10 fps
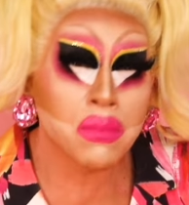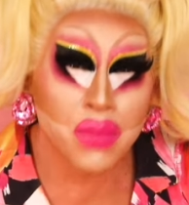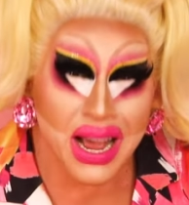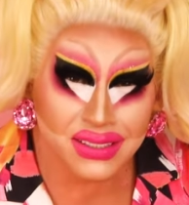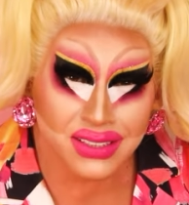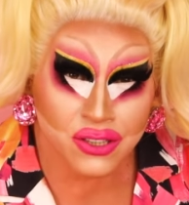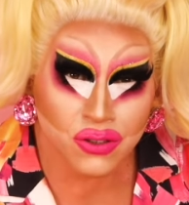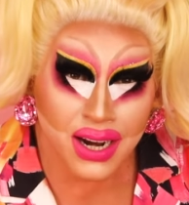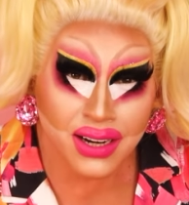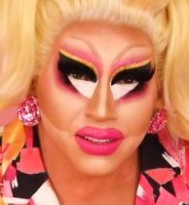your best in
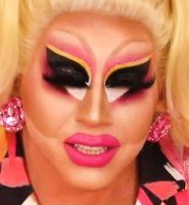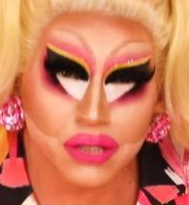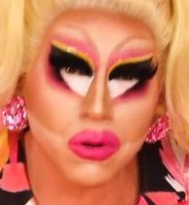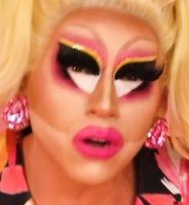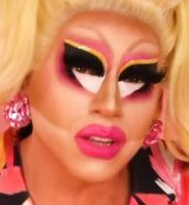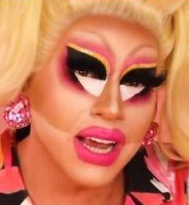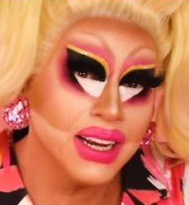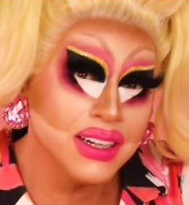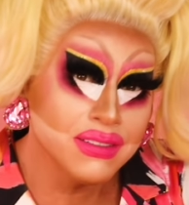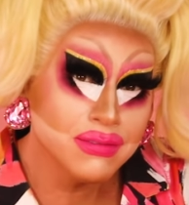drag, in the wrong
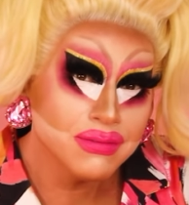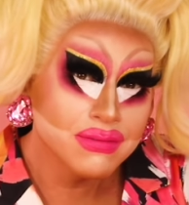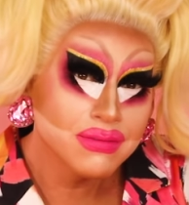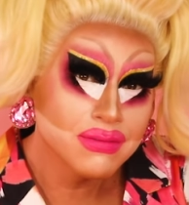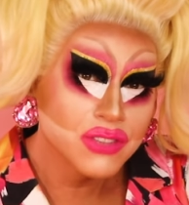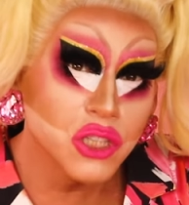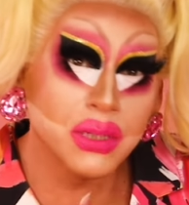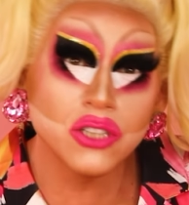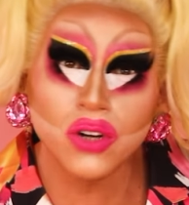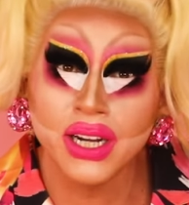lighting, too
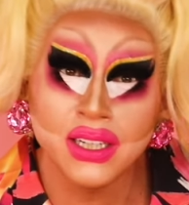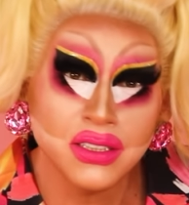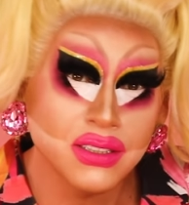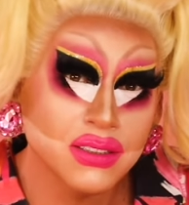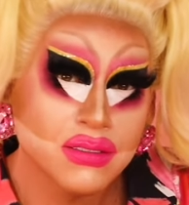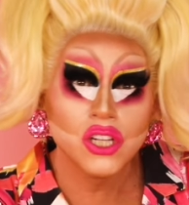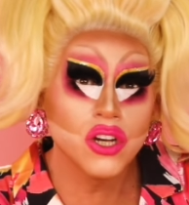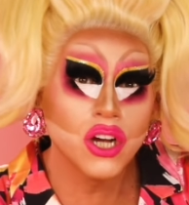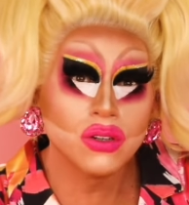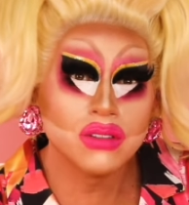many drinks.
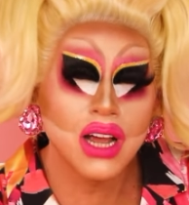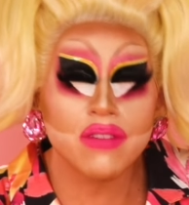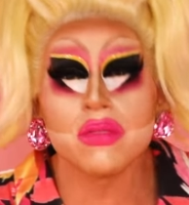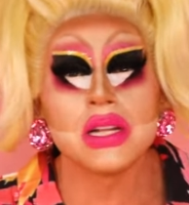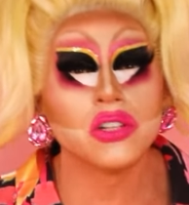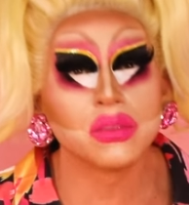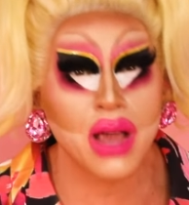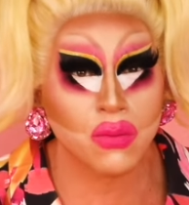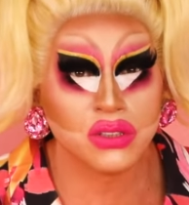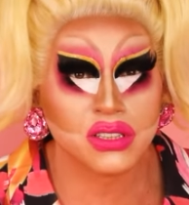You know, everybody looks
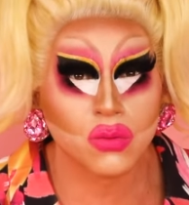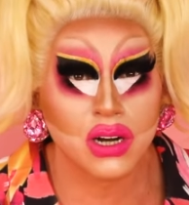bad once in a